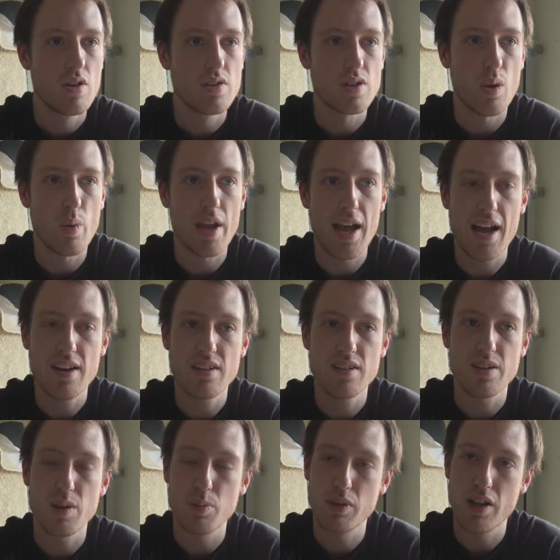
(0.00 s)
so we added
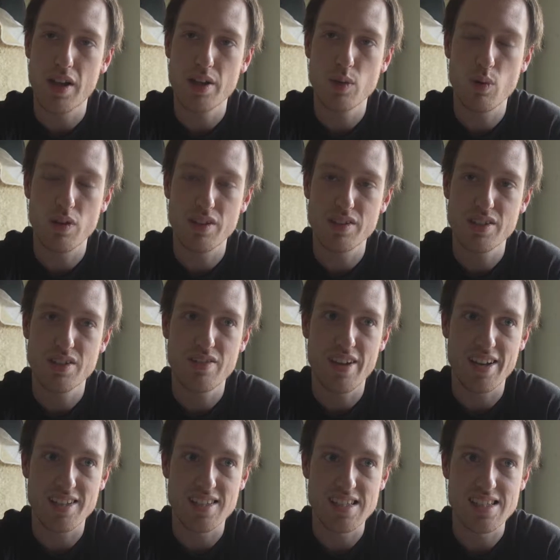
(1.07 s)
an applied qualitative
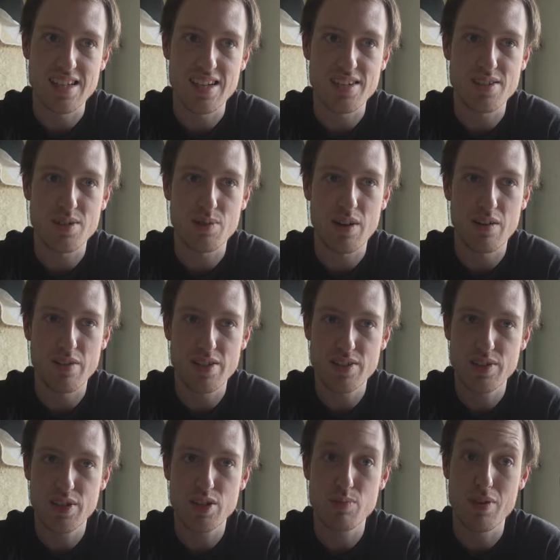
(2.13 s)
exercise to our
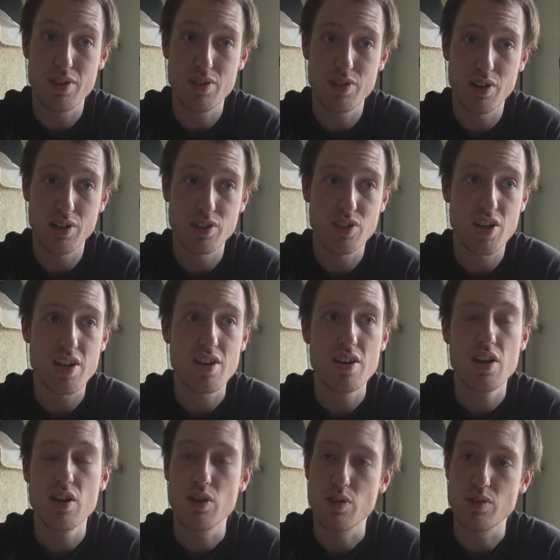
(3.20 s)
research methodology
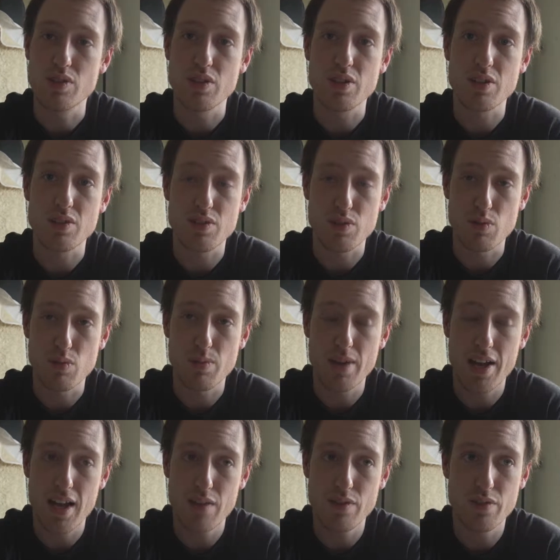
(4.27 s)
using the consumer
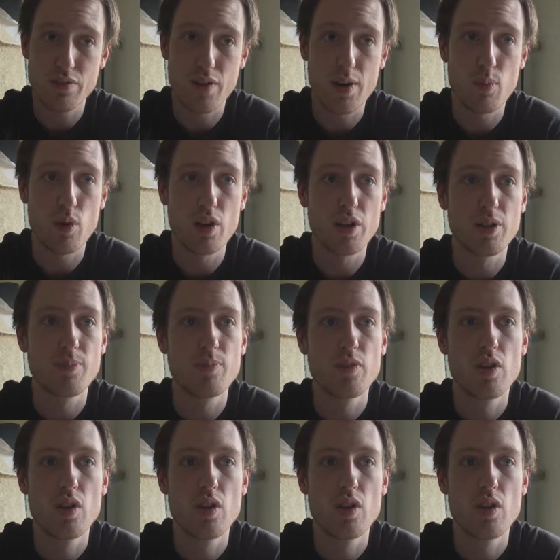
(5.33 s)
behavior framework.